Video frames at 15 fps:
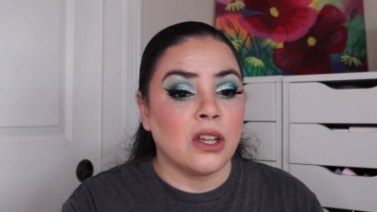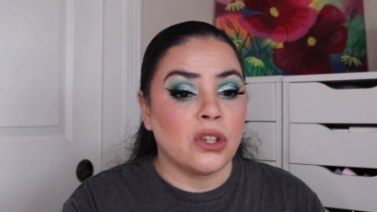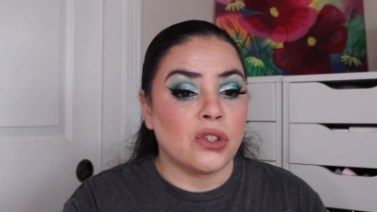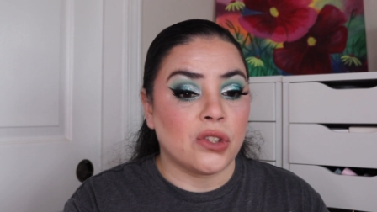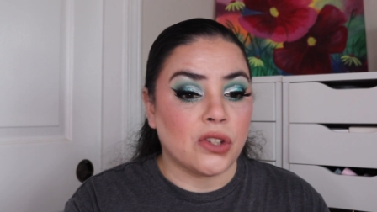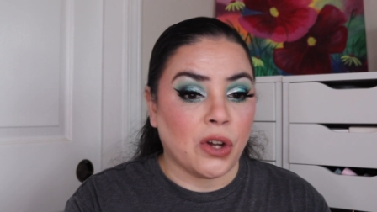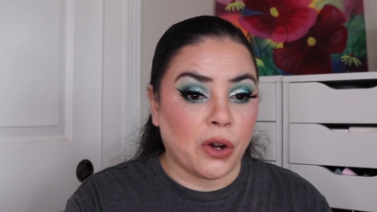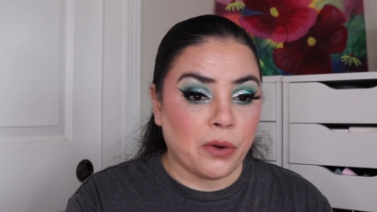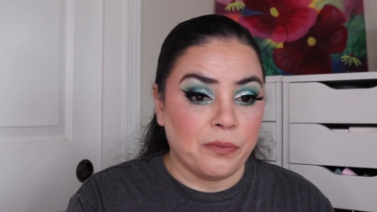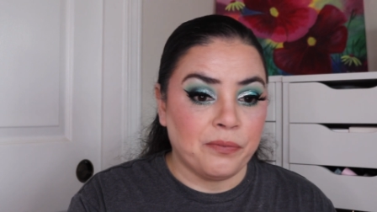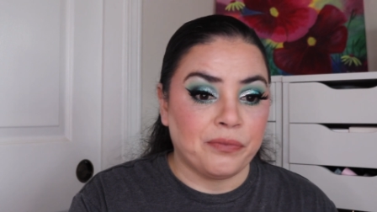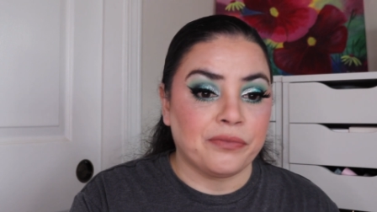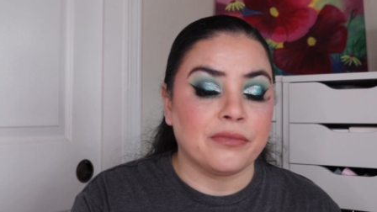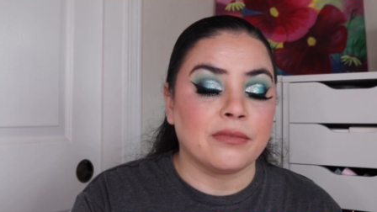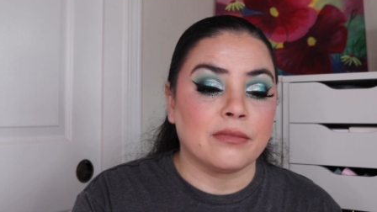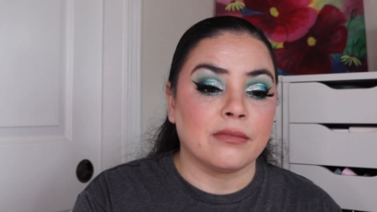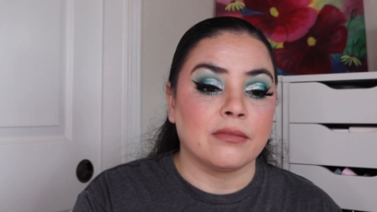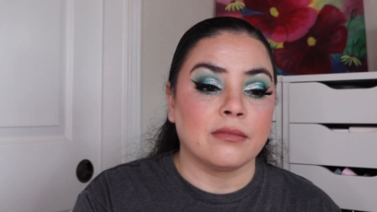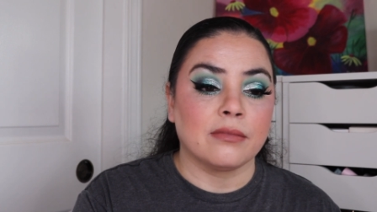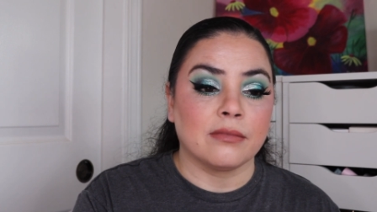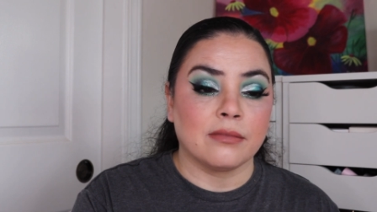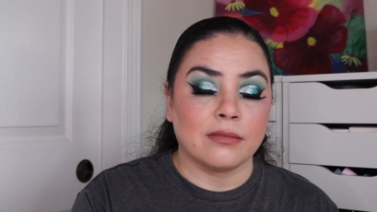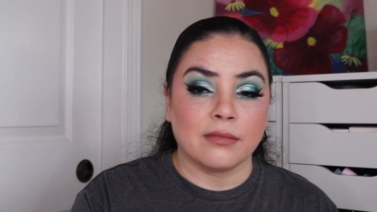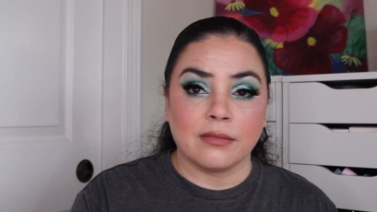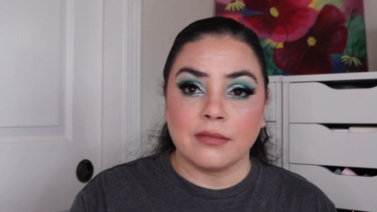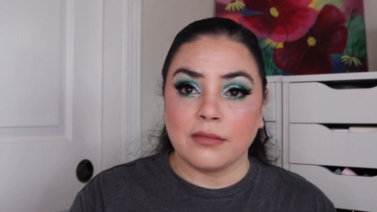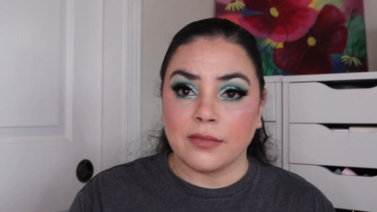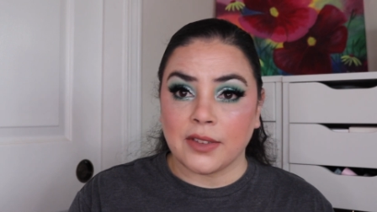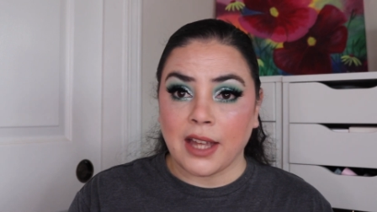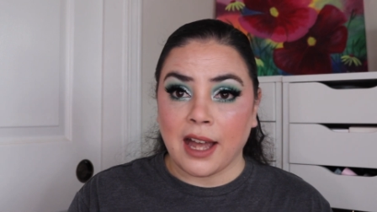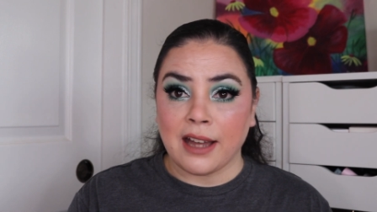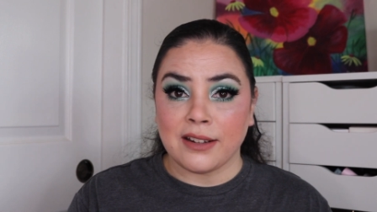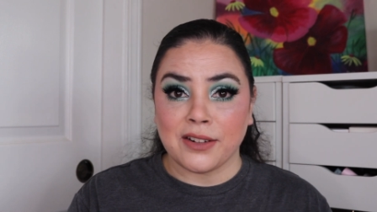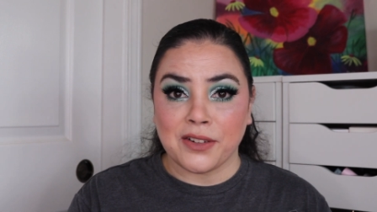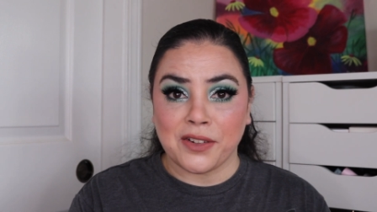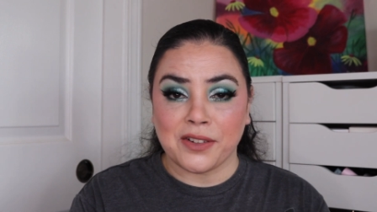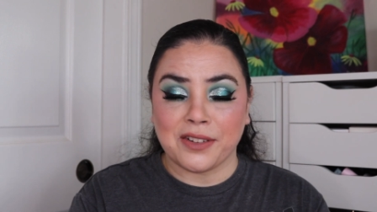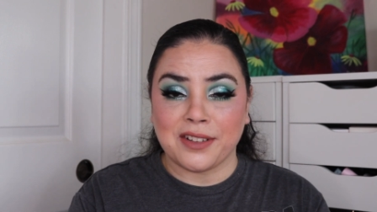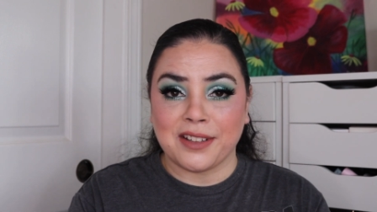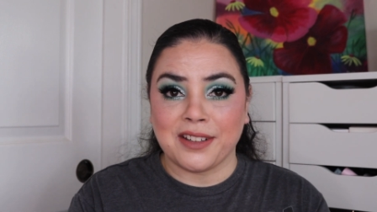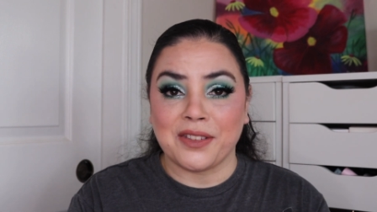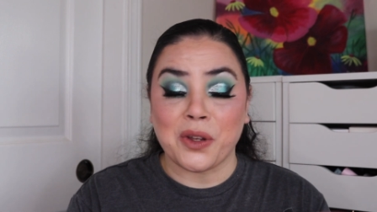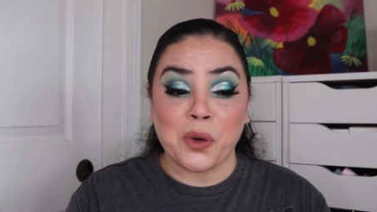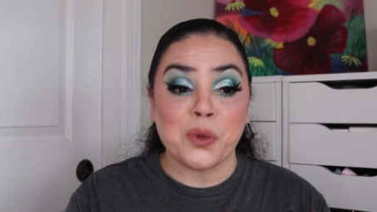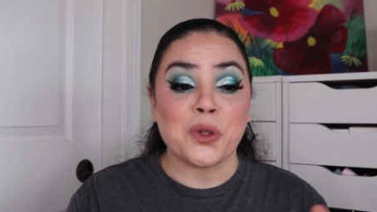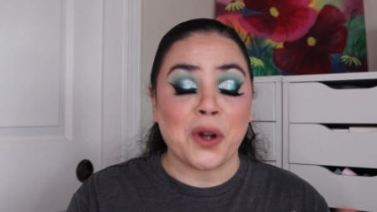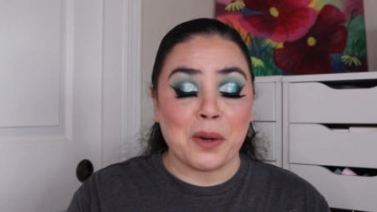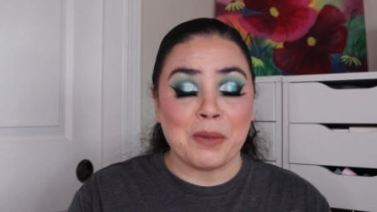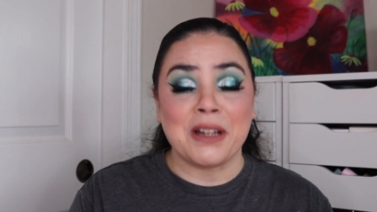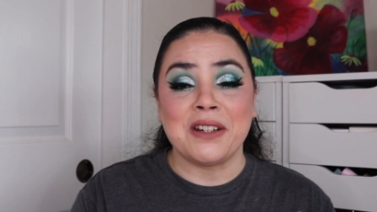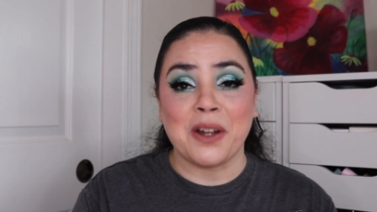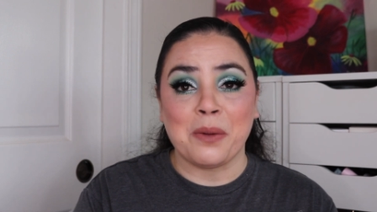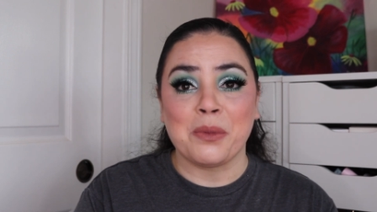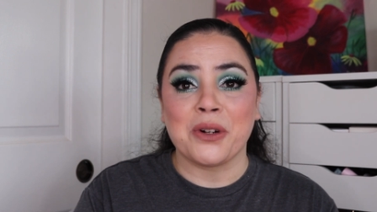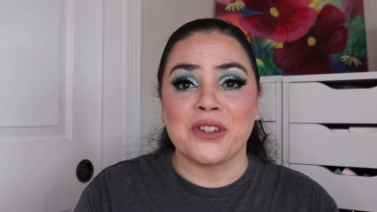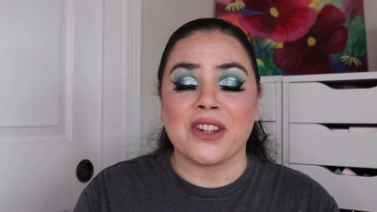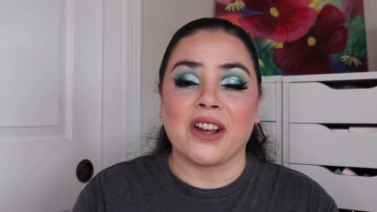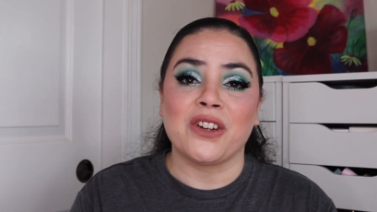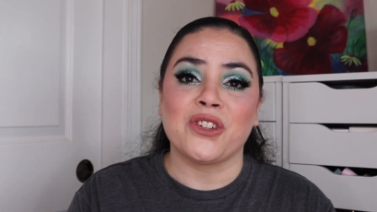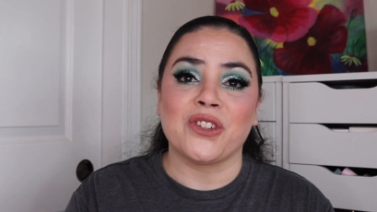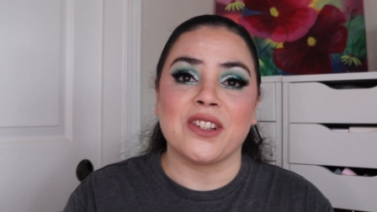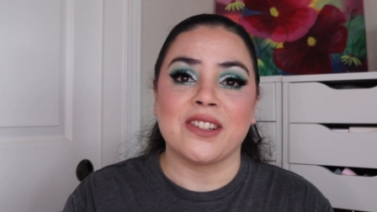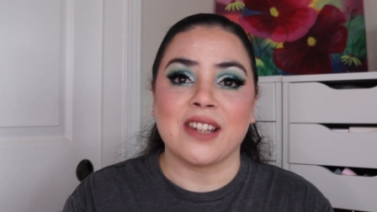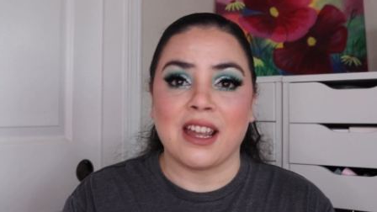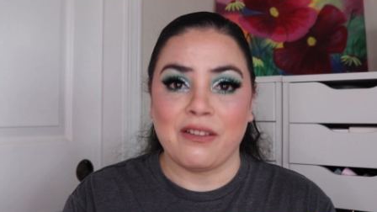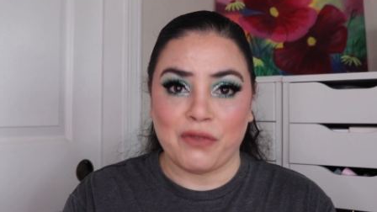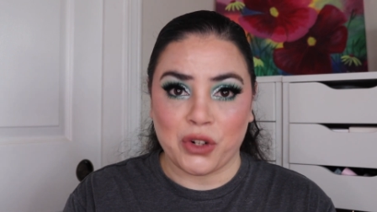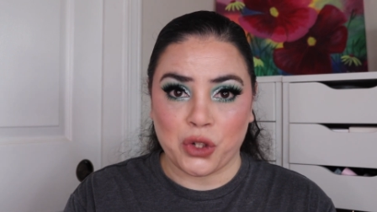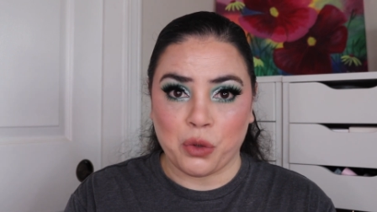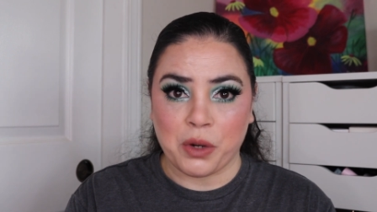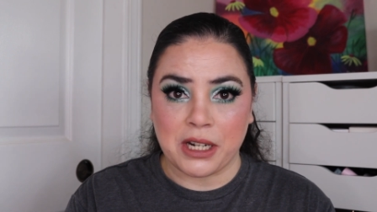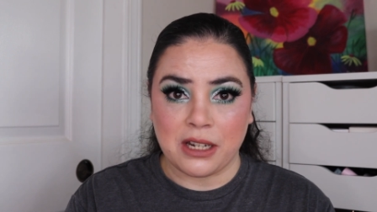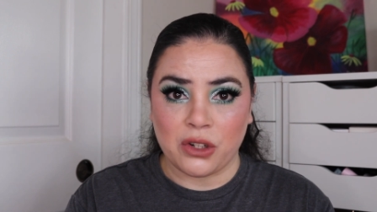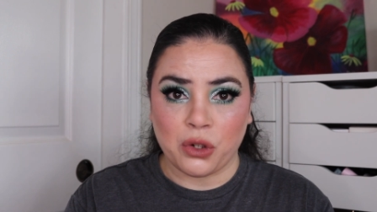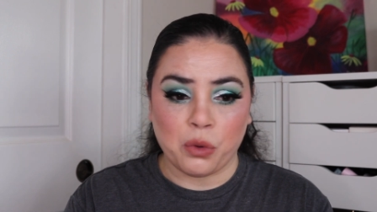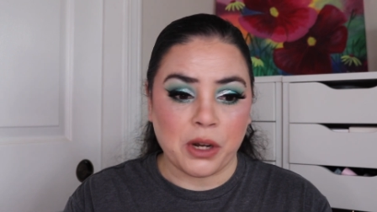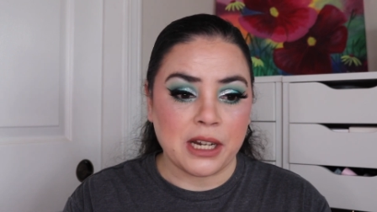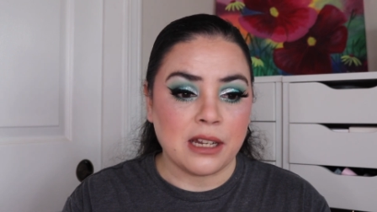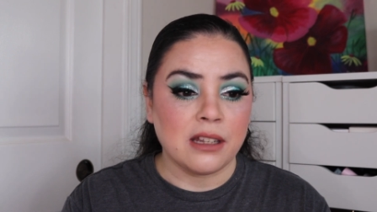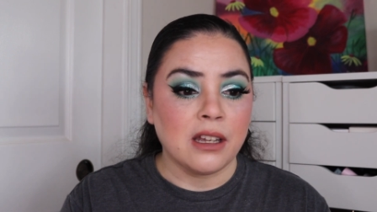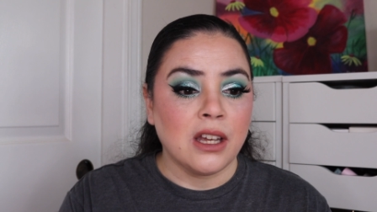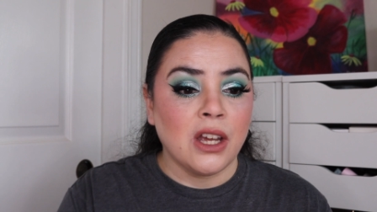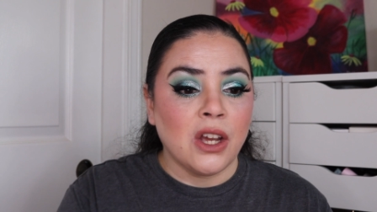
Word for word: So that those are my numbers, I should say, for twenty twenty,